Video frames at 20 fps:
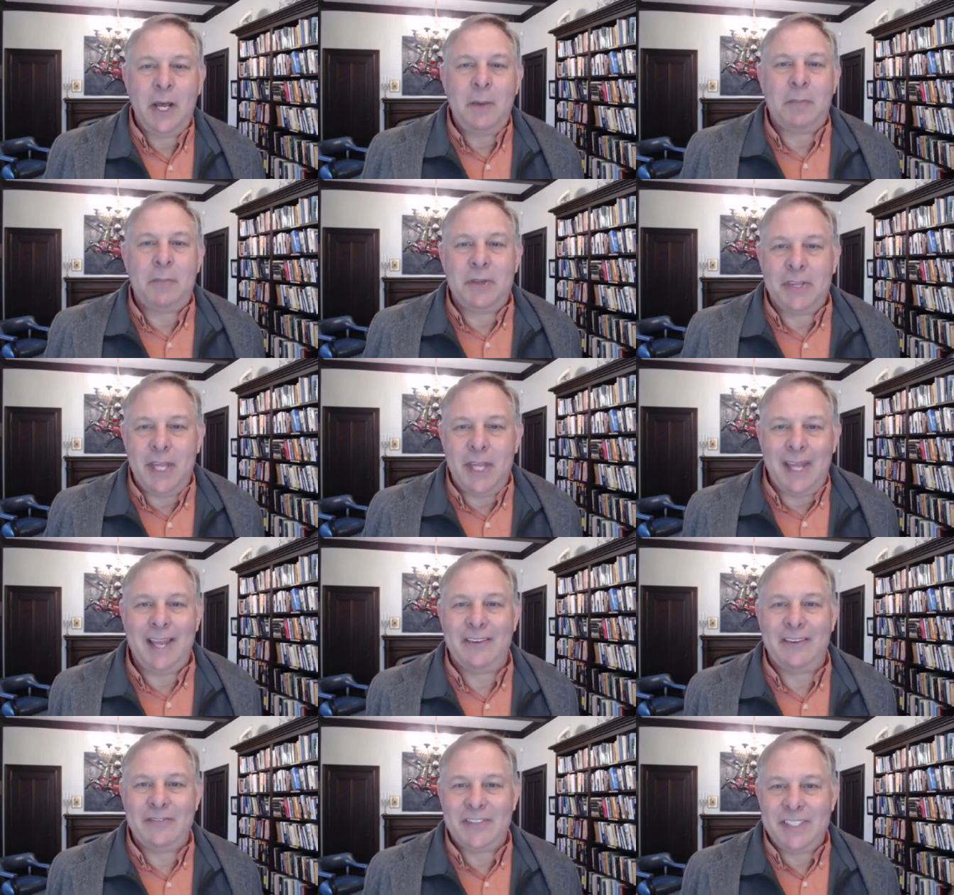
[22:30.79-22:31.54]
but they
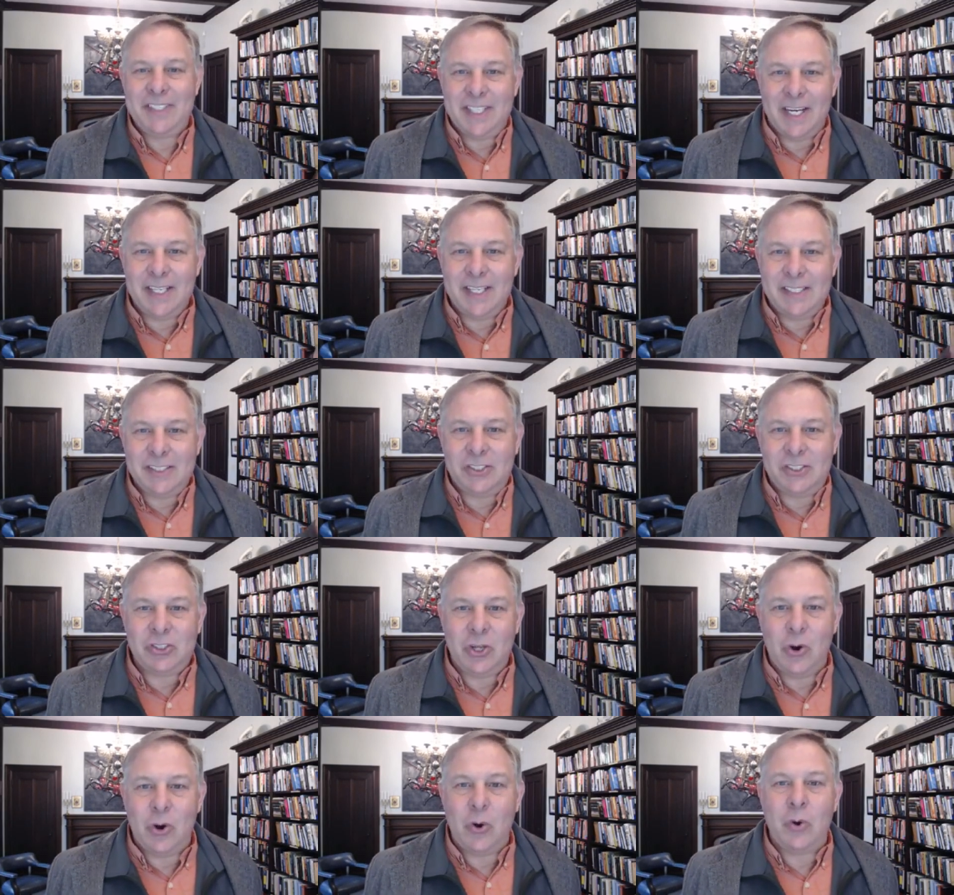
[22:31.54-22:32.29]
have done
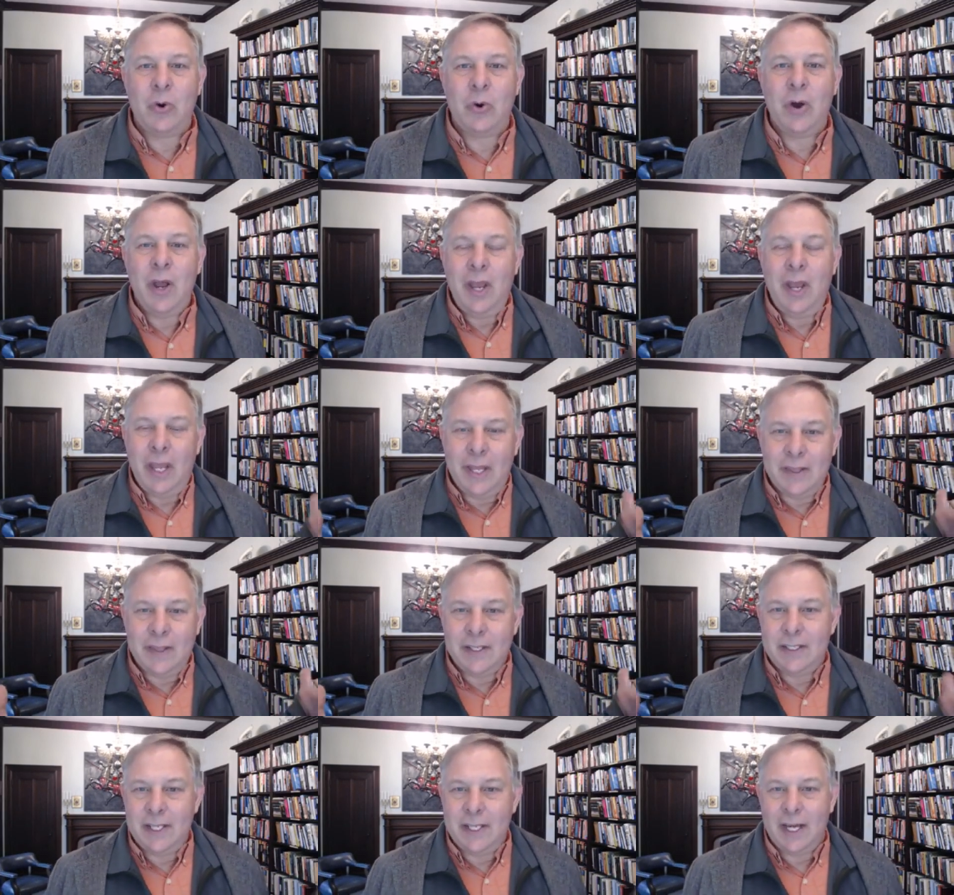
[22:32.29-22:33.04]
so
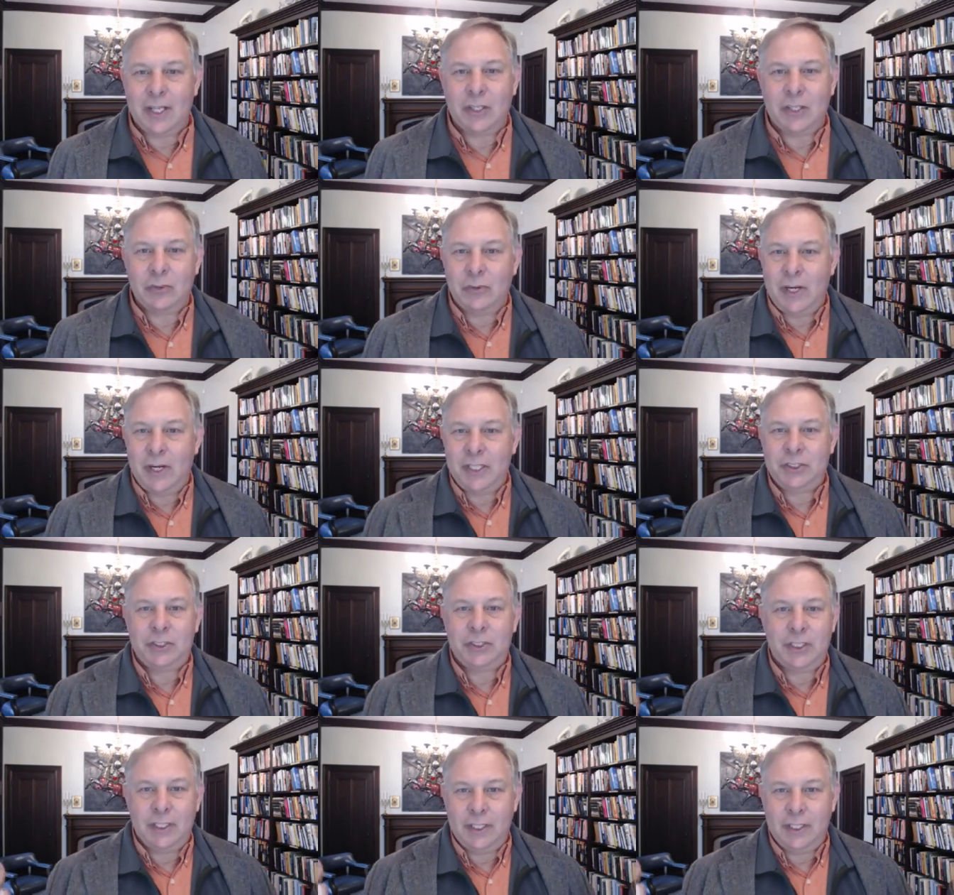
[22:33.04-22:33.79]
in the
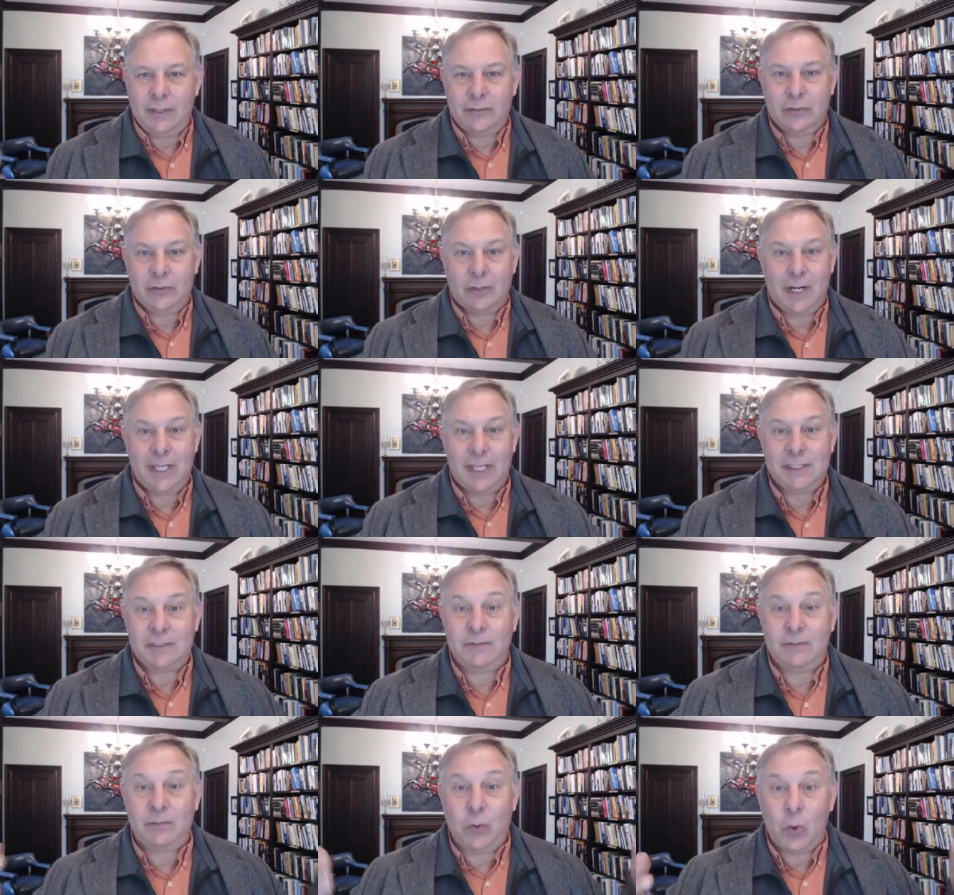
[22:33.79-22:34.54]
declaration of
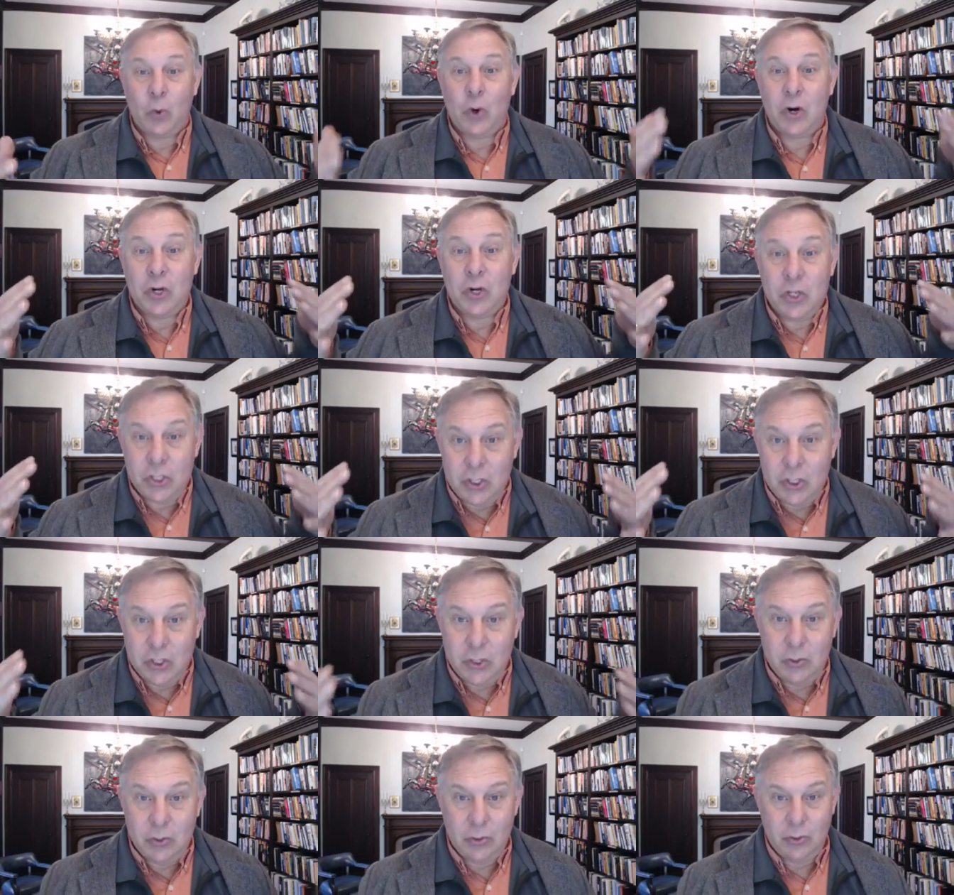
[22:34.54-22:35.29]
Christ for
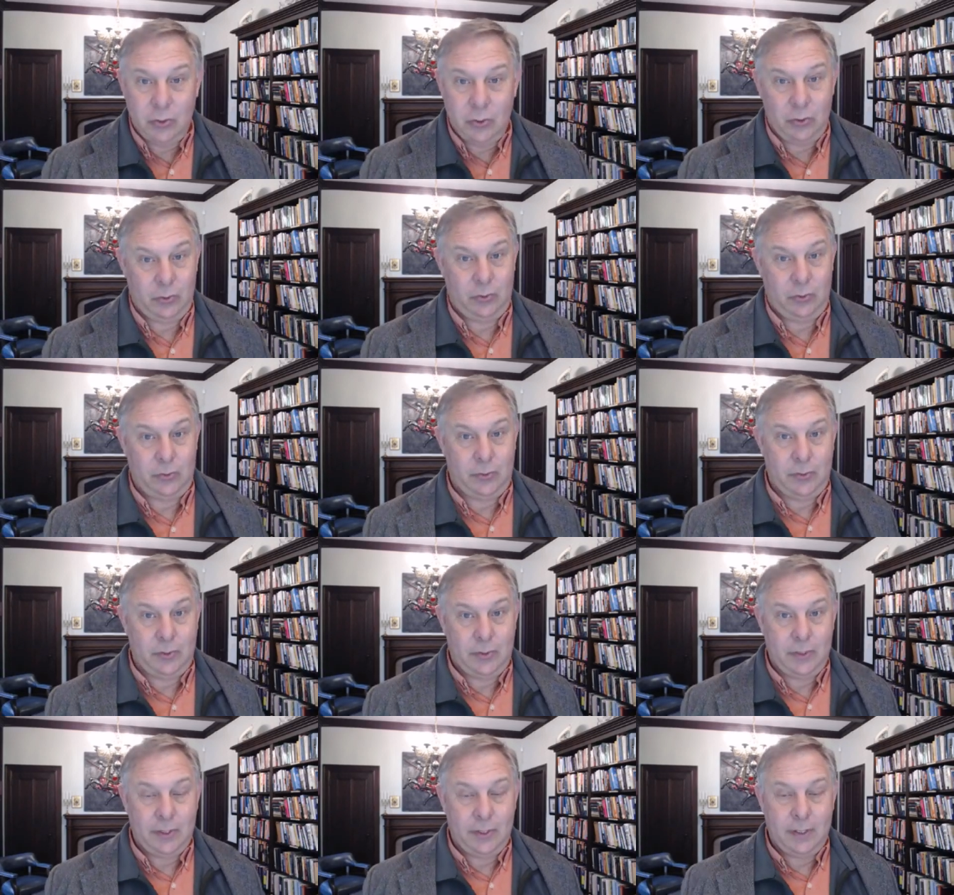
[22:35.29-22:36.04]
you
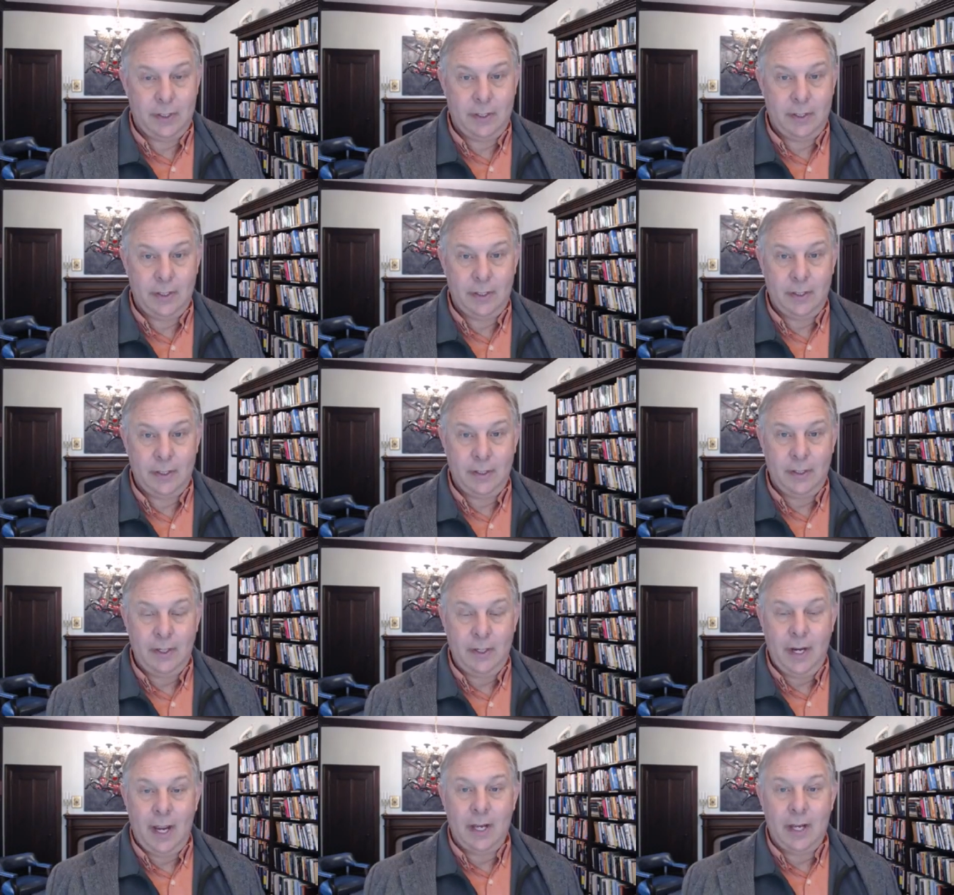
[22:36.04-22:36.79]

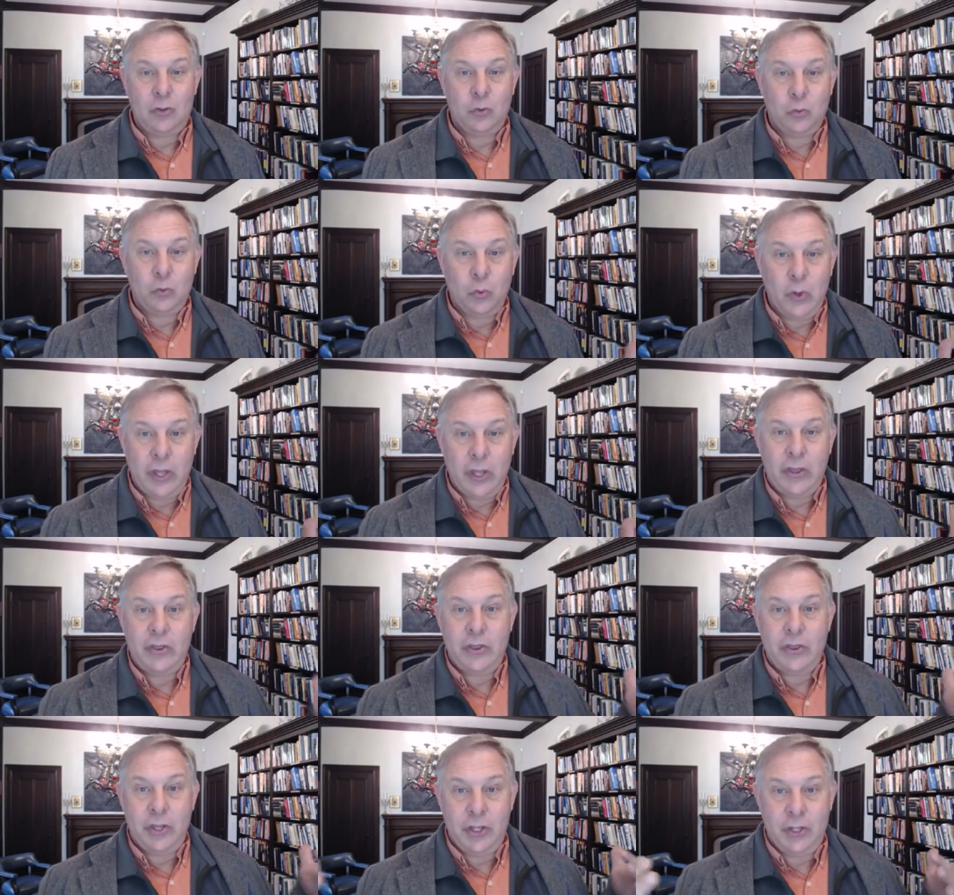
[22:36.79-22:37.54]
and
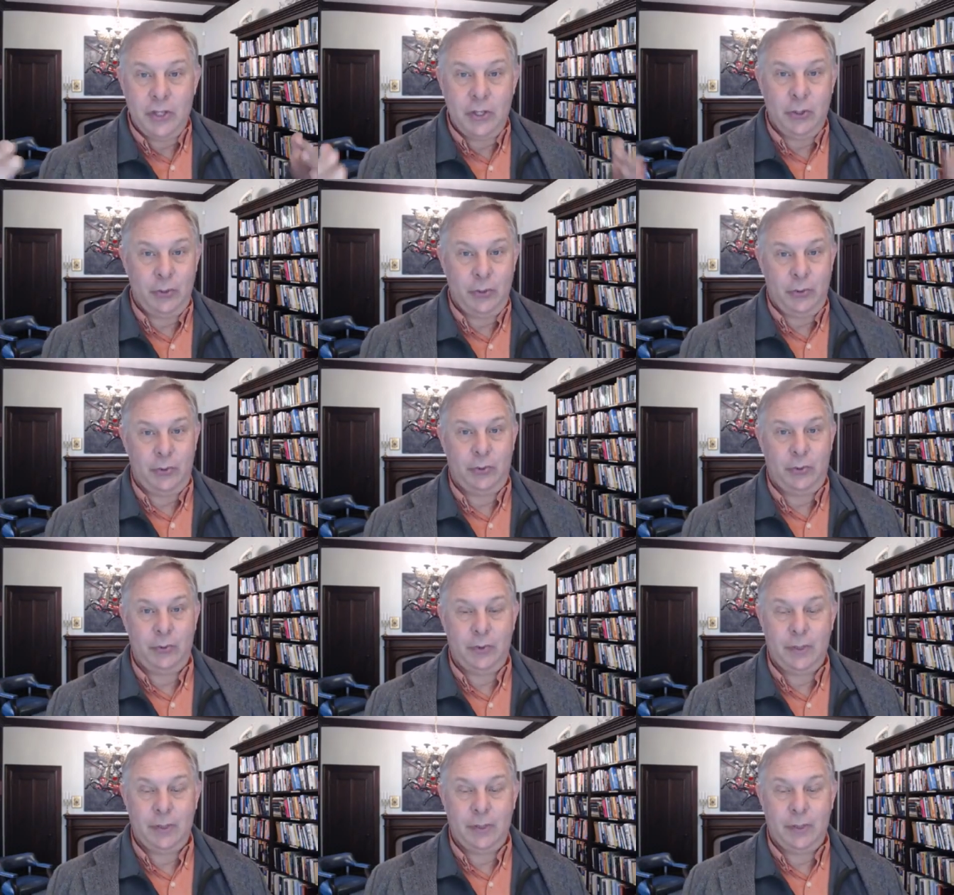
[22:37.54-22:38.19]
with you.